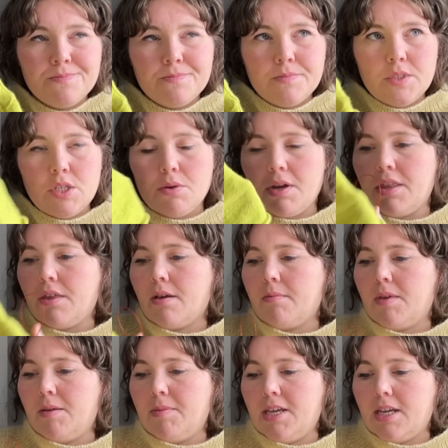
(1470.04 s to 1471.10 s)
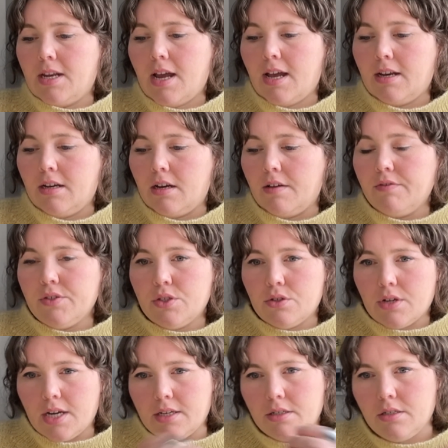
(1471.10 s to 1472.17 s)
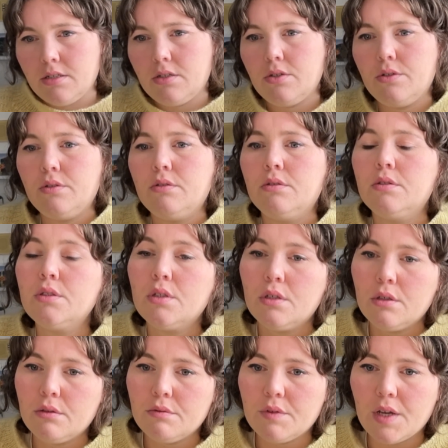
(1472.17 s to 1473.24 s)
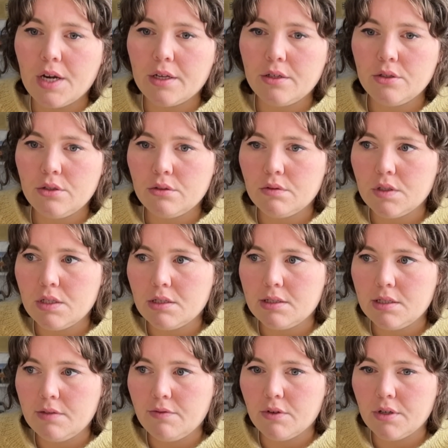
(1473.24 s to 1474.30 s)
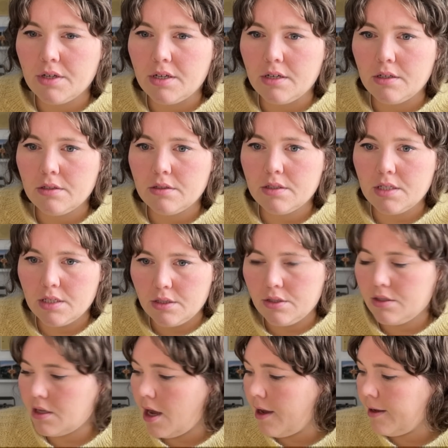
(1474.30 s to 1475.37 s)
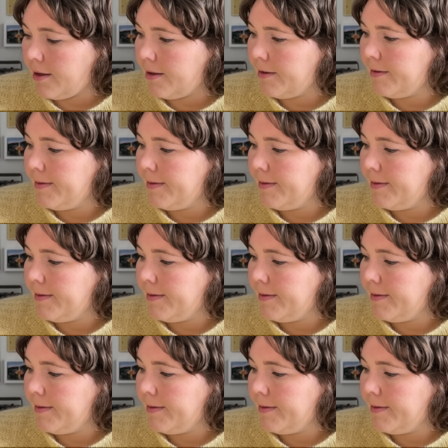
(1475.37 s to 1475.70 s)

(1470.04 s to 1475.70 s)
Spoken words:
So I thought maybe it had enough stretch that I could do a 64 stitch sock.